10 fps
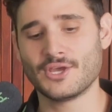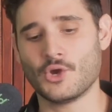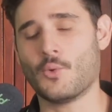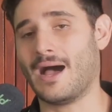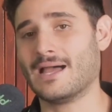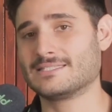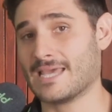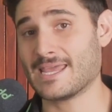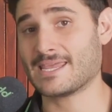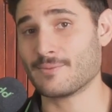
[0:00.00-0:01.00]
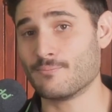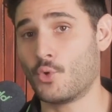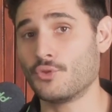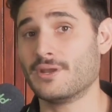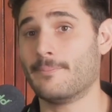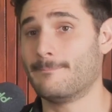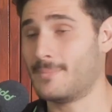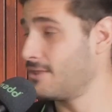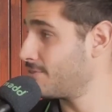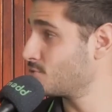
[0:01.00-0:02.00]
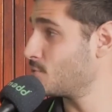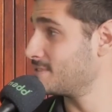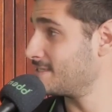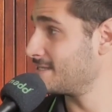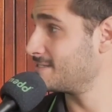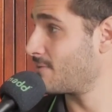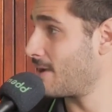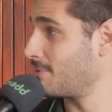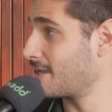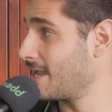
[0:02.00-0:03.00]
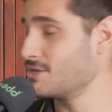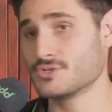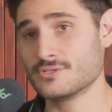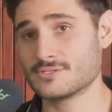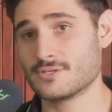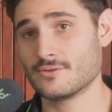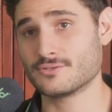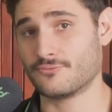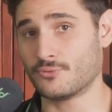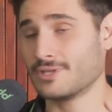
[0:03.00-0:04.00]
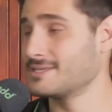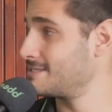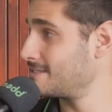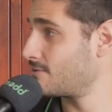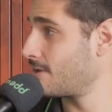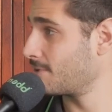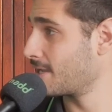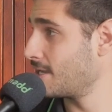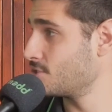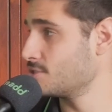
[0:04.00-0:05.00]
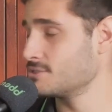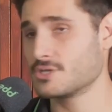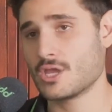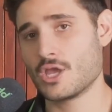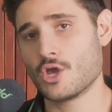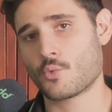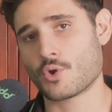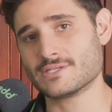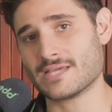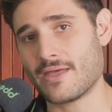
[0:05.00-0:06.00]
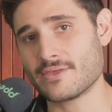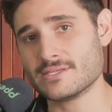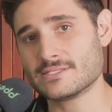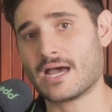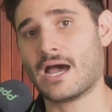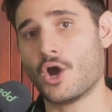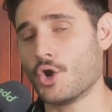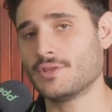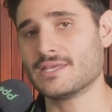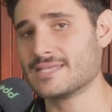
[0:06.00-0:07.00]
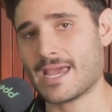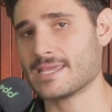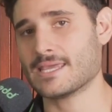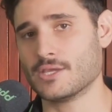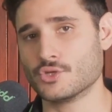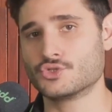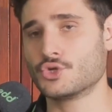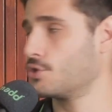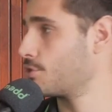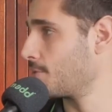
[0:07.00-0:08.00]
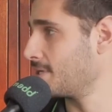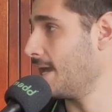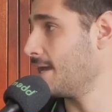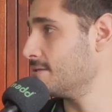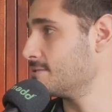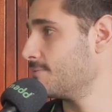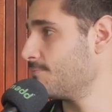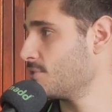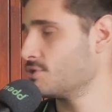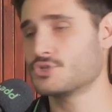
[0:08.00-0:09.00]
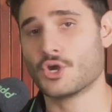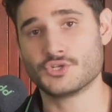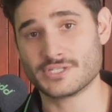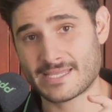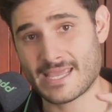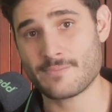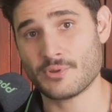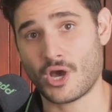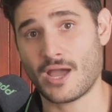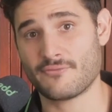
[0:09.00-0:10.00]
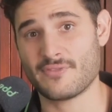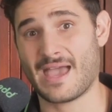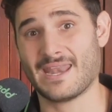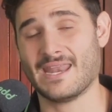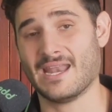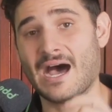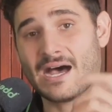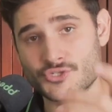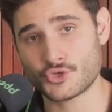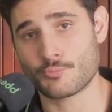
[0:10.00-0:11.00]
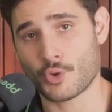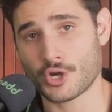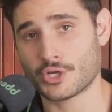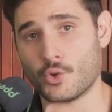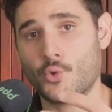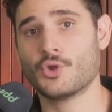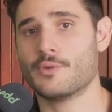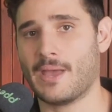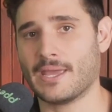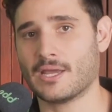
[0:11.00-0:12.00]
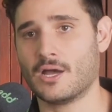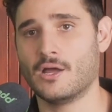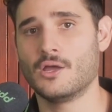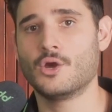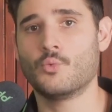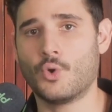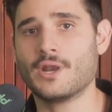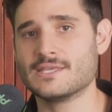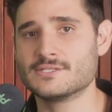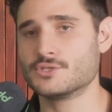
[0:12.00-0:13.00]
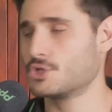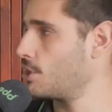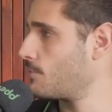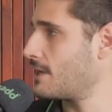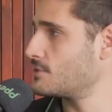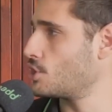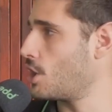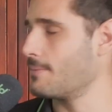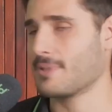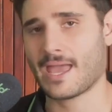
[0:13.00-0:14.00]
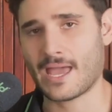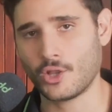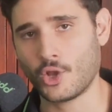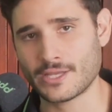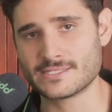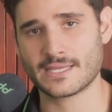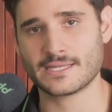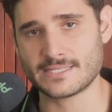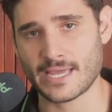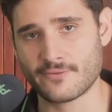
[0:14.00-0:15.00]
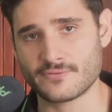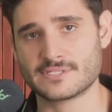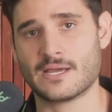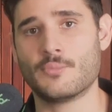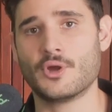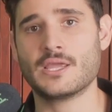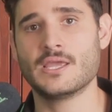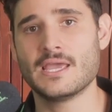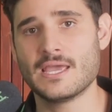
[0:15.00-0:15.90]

who are taking more than a month to assess their applications, to fully assess their applications, whereas others are only taking 2 to 3 days. So just keep an eye out for that and ask your broker or your banker, what is the turnaround time? How long is it going to take for somebody